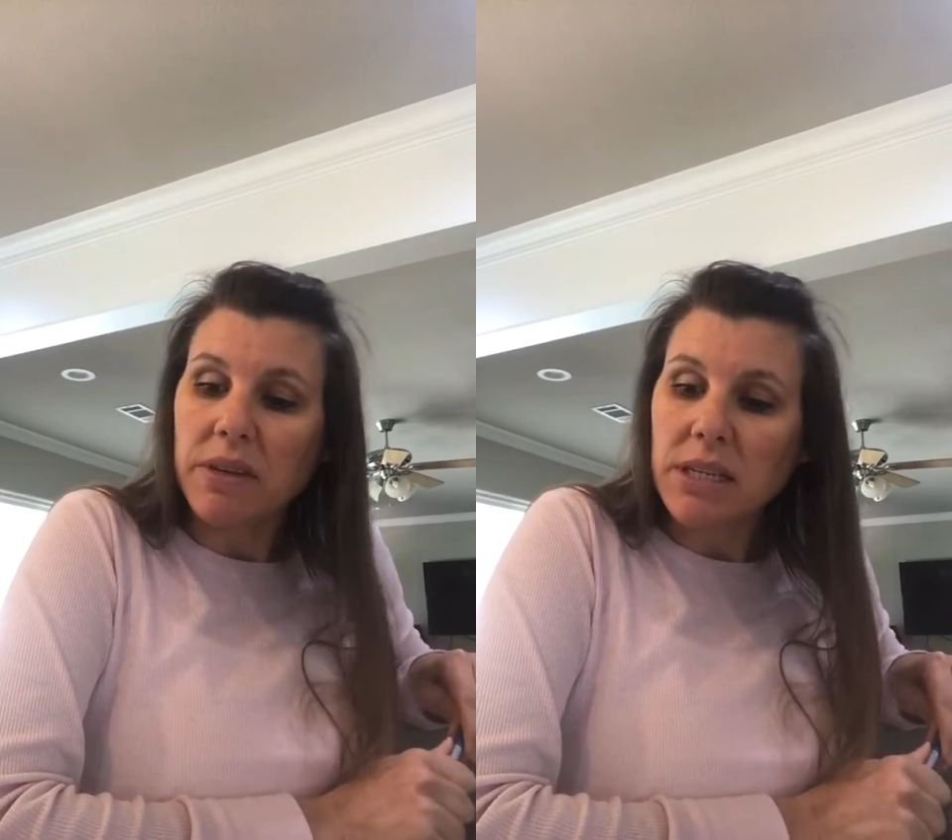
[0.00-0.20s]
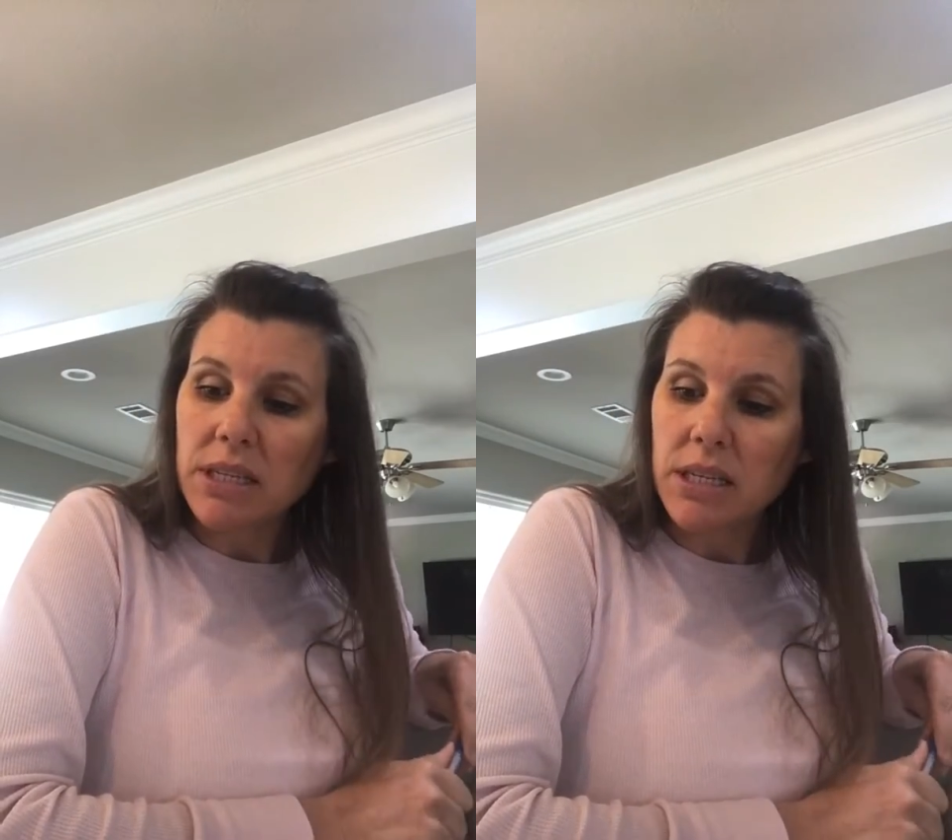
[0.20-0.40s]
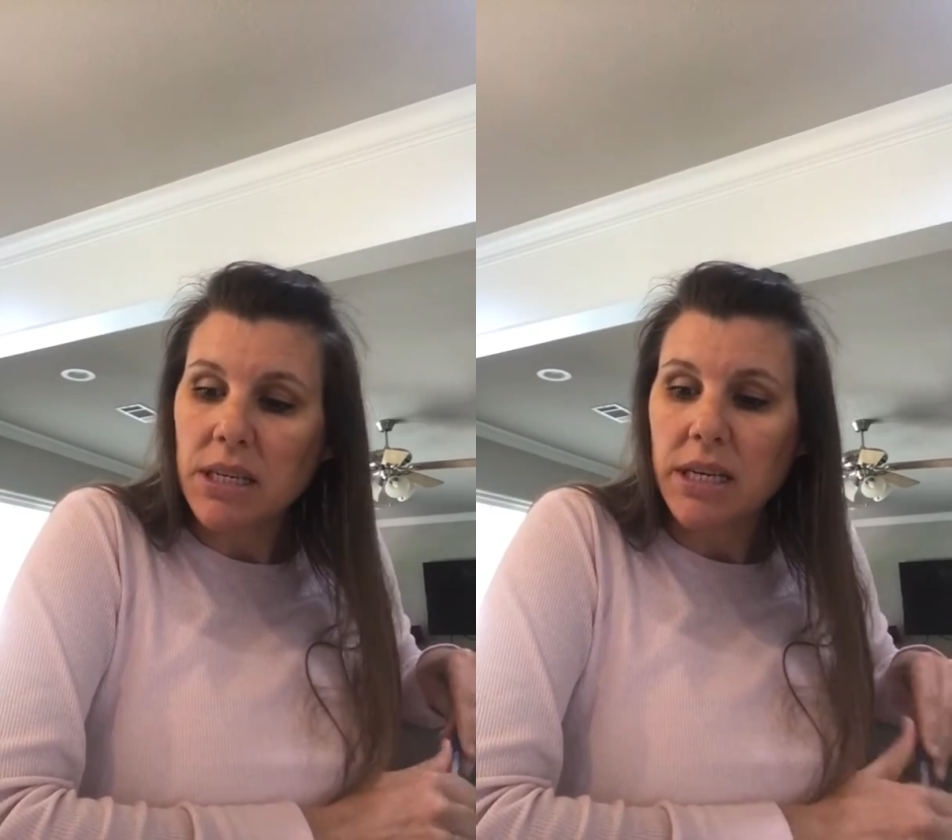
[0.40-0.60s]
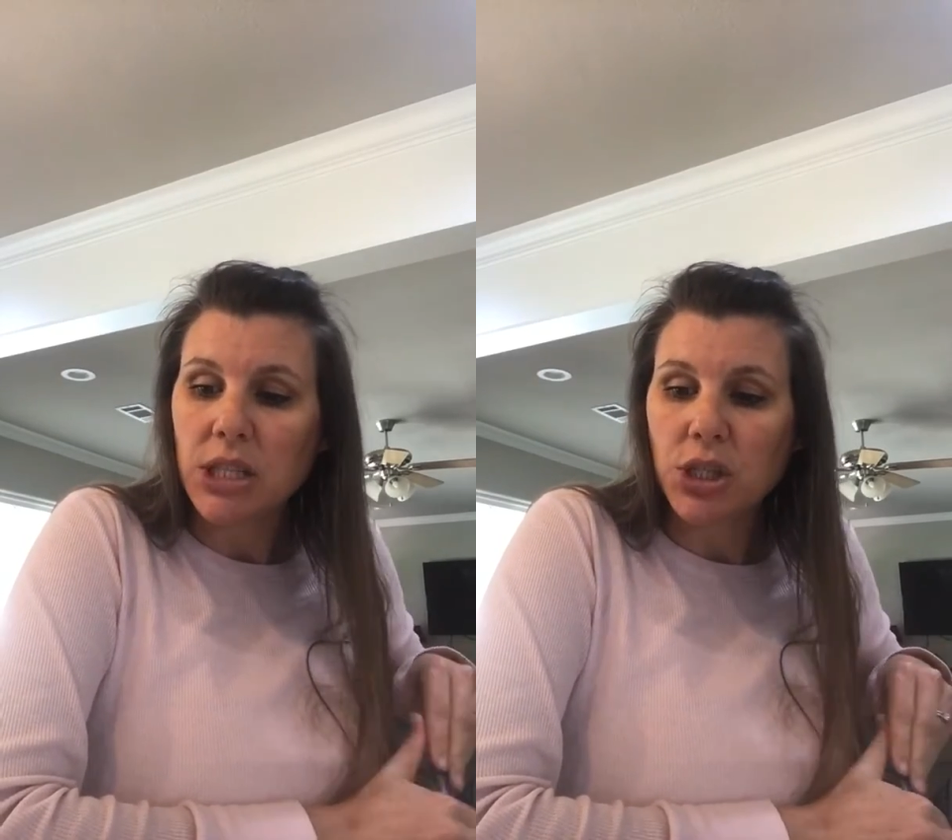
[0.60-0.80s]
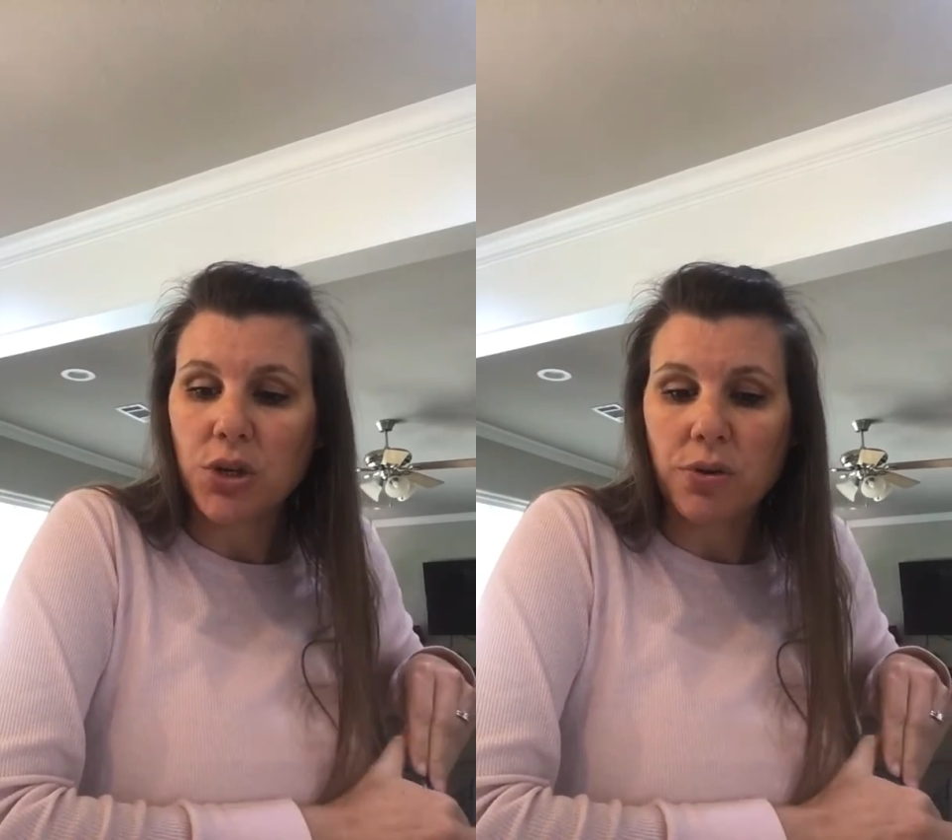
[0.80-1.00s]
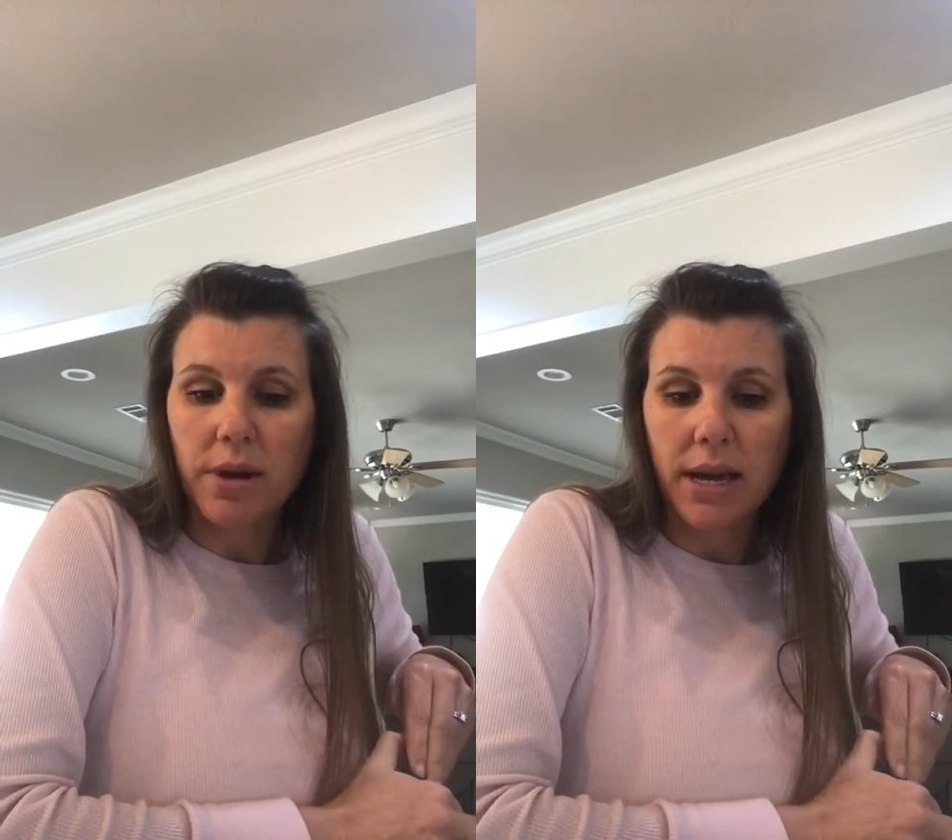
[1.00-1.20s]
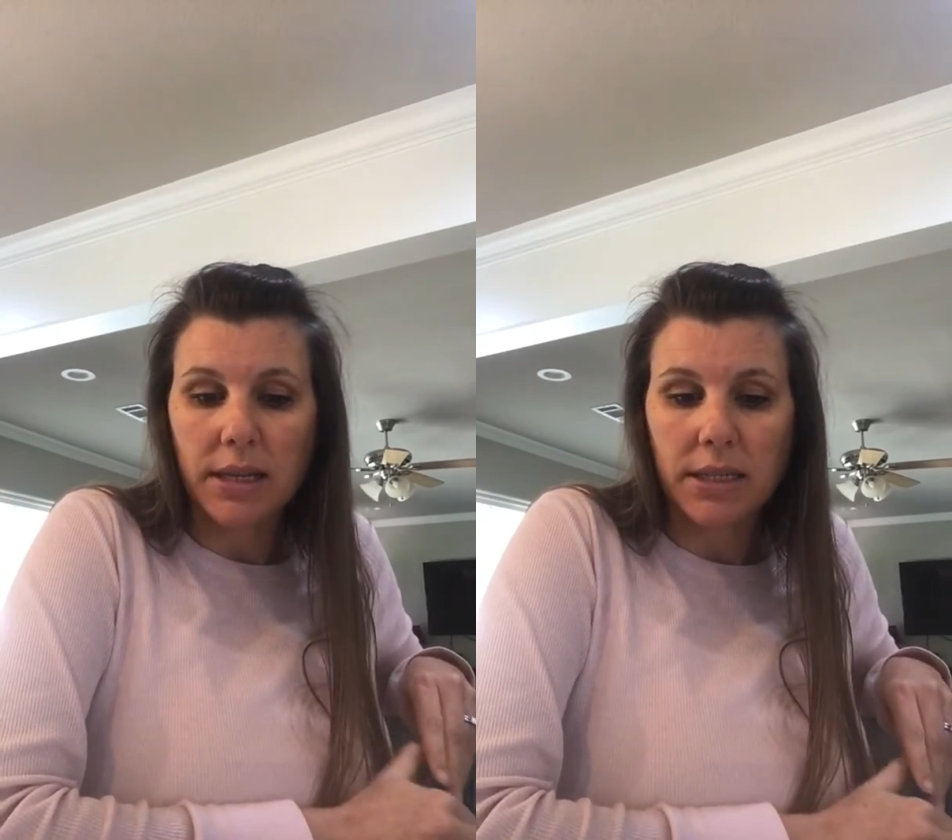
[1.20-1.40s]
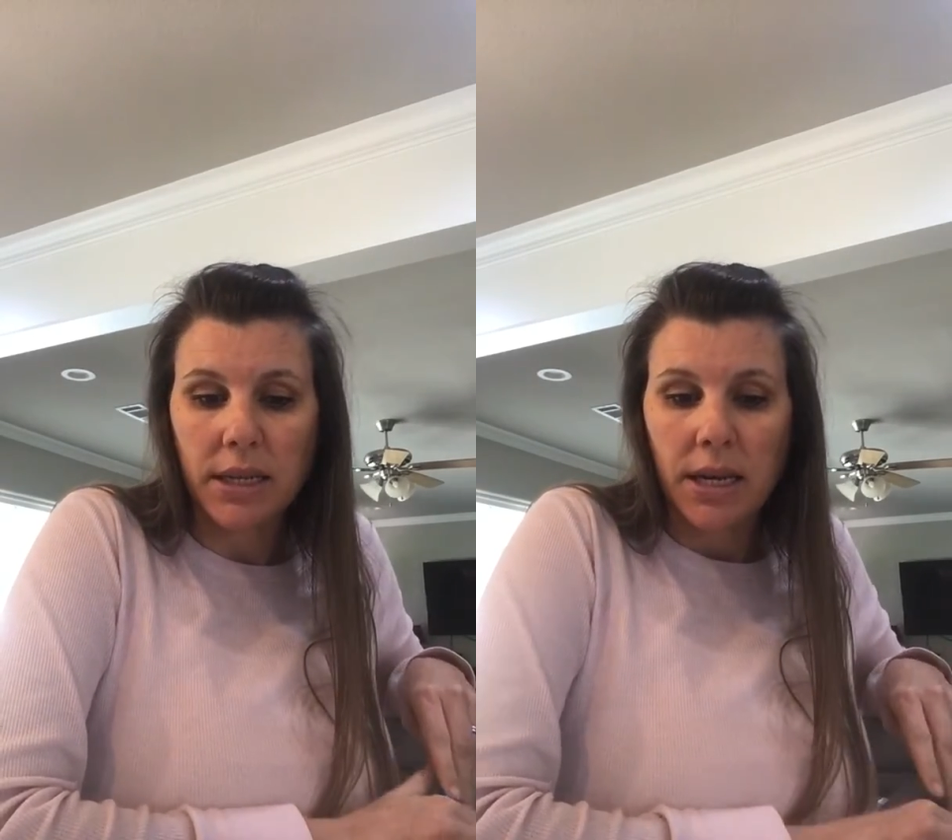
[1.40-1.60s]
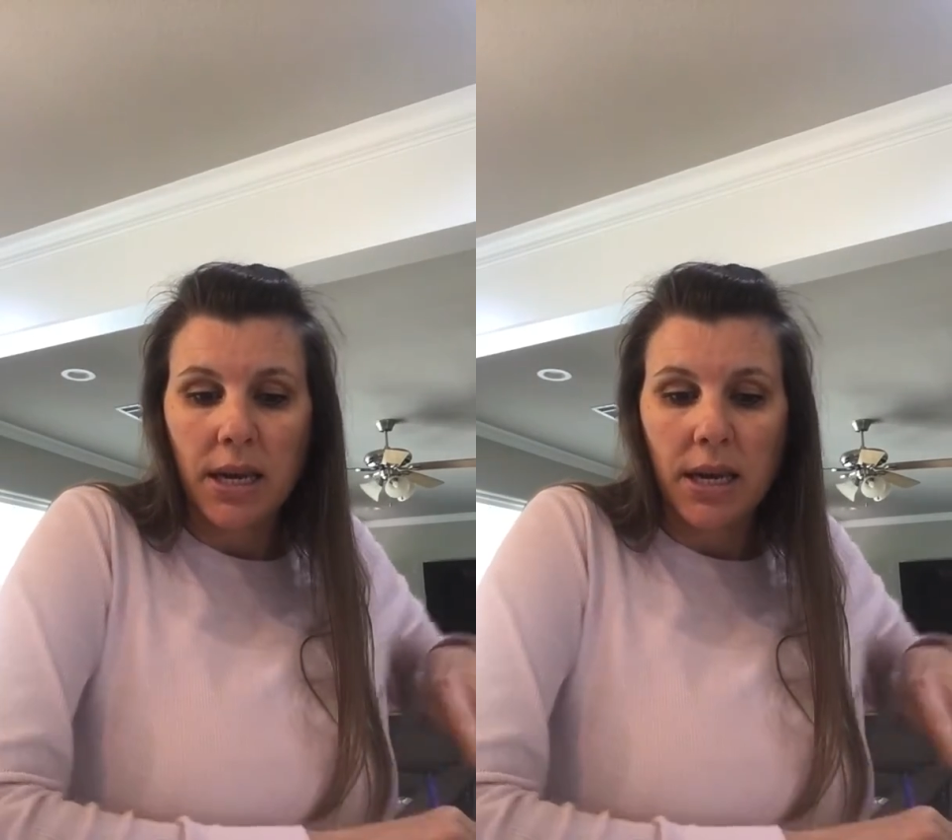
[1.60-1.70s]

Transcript: it, it's correct.